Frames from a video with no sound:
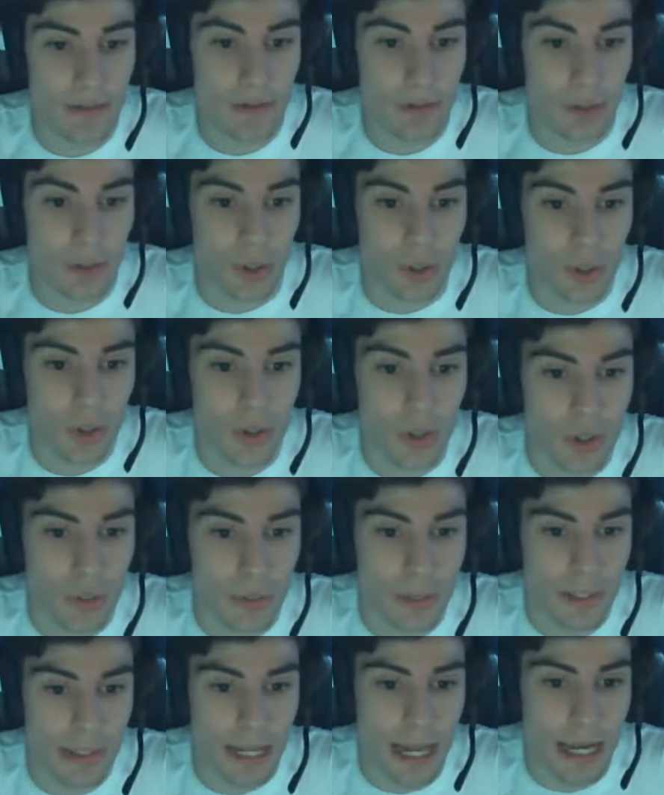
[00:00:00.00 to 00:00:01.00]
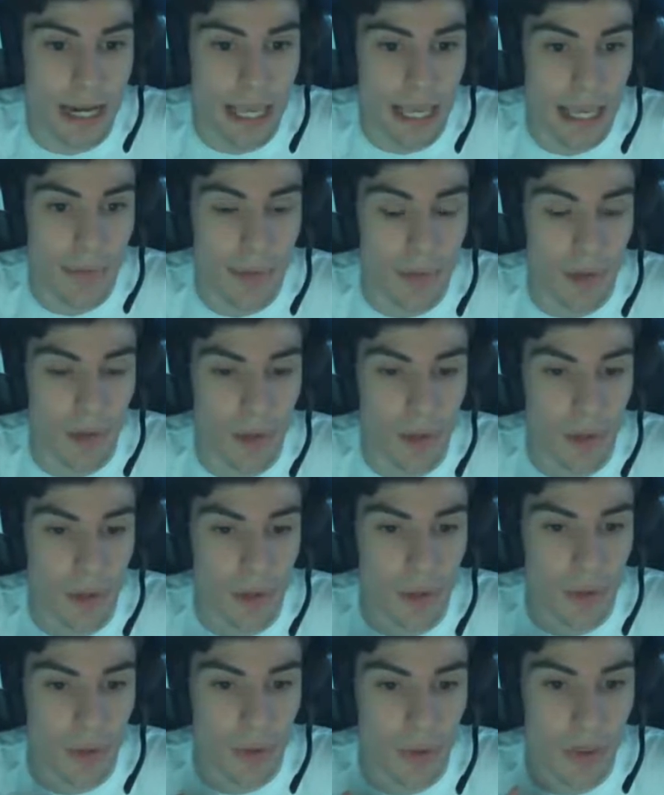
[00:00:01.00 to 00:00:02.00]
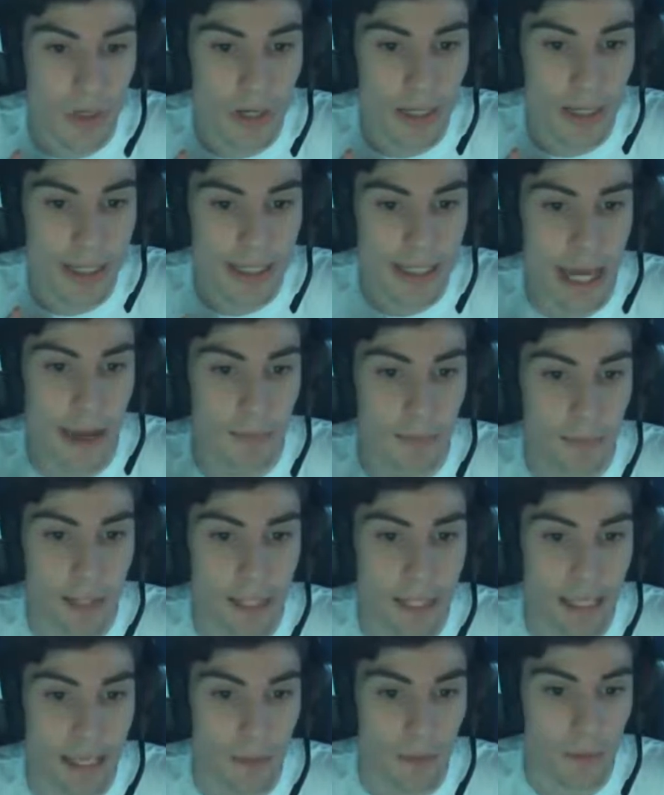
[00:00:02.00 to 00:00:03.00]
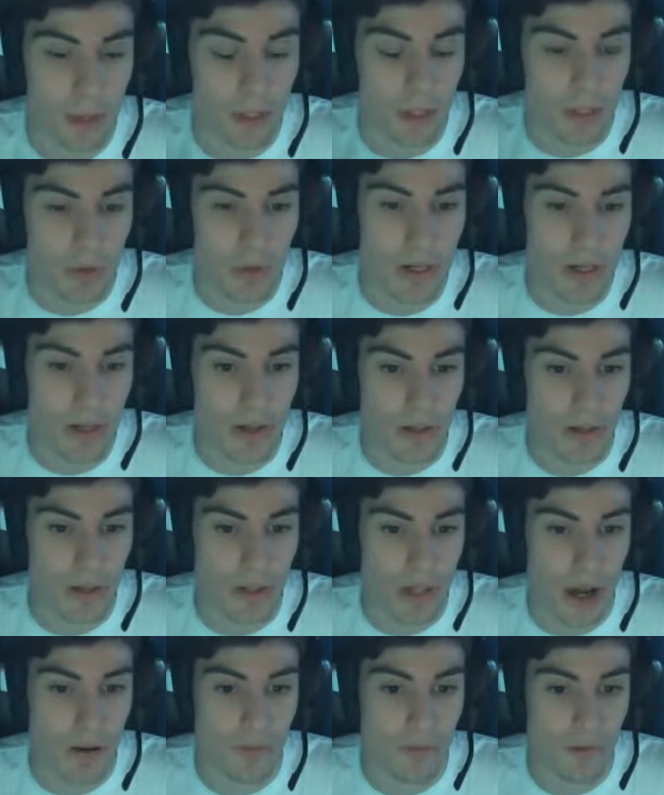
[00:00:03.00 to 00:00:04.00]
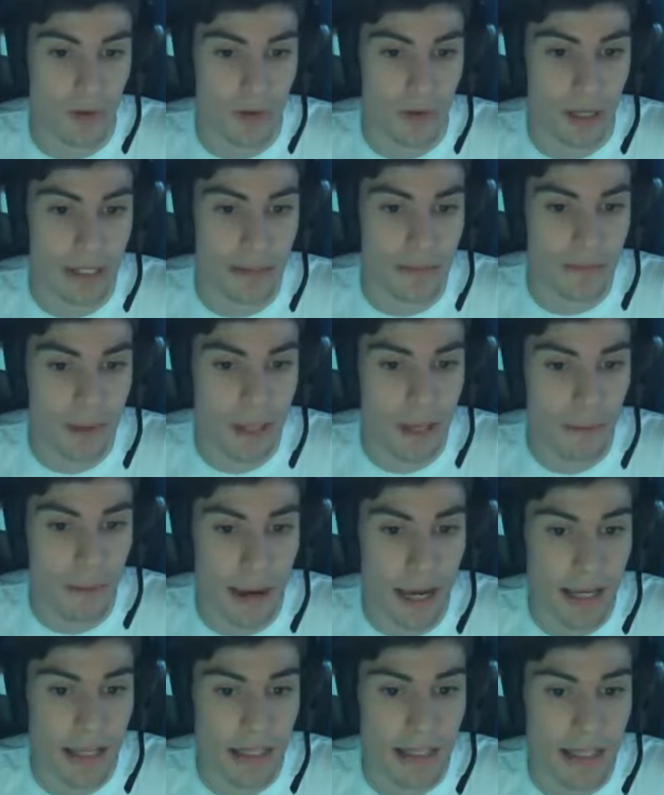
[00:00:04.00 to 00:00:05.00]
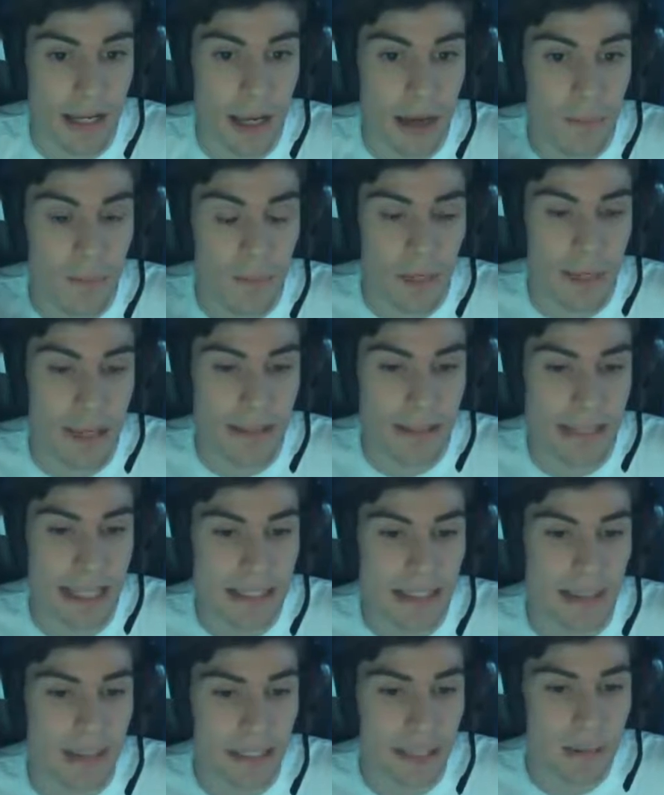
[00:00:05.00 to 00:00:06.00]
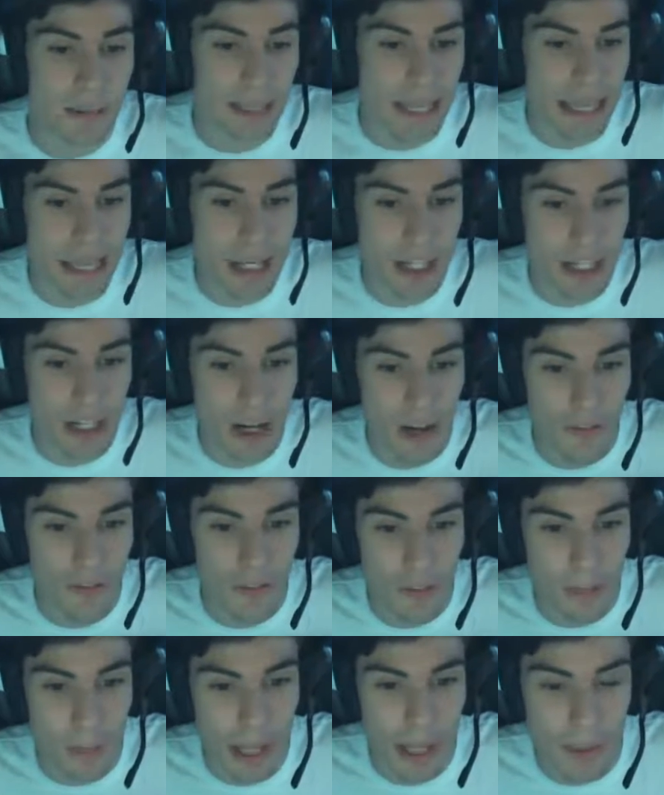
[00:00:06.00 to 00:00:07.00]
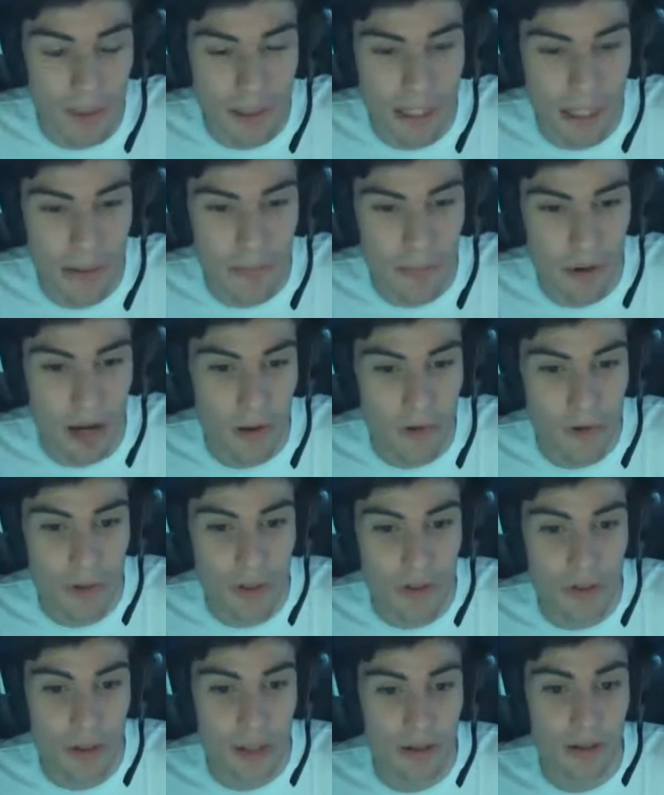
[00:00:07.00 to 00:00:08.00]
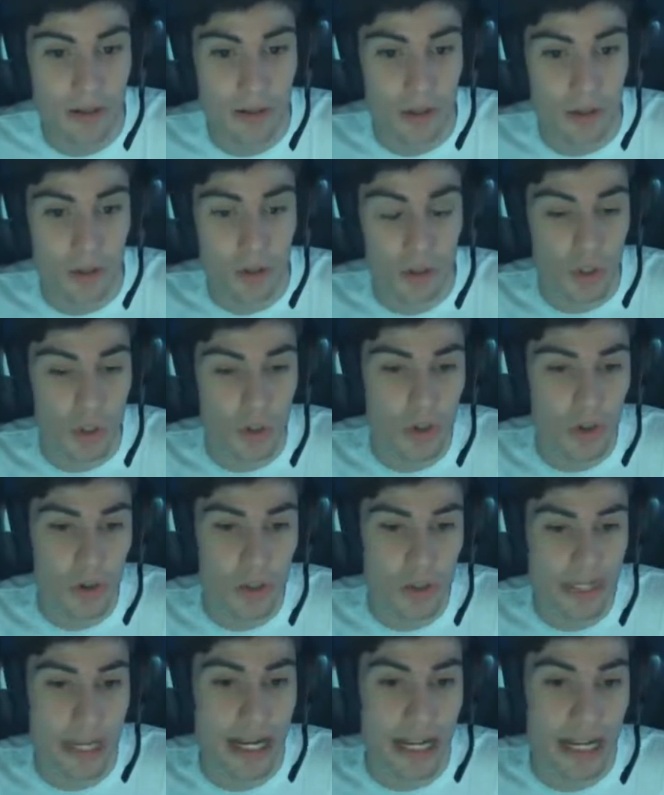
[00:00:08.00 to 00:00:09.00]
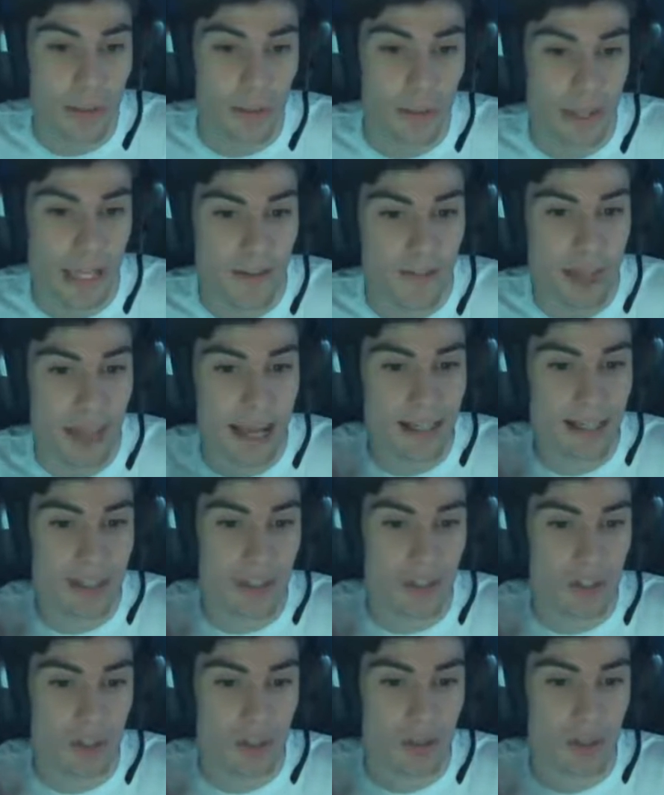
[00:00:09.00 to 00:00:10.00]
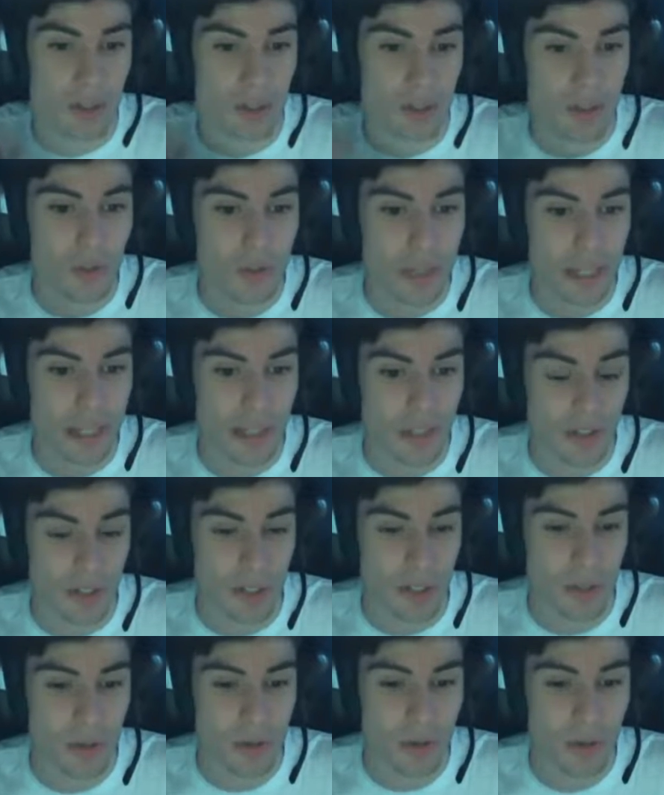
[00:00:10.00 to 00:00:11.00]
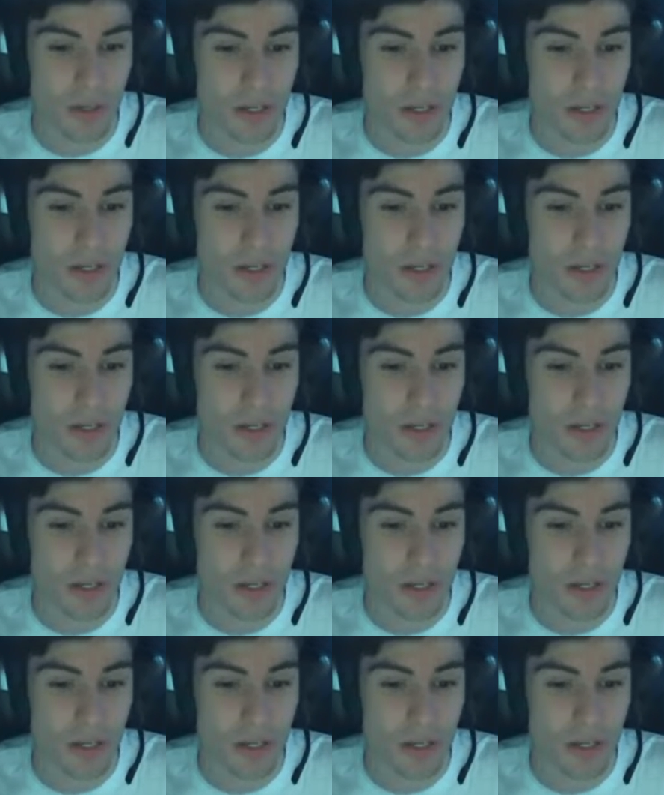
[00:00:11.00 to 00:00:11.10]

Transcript: YouTube is not able to stop playing when the screen turns off or it gets minimized, because that's a limitation of the BlackBerry 10 browser that Google is not able to have access to do things to,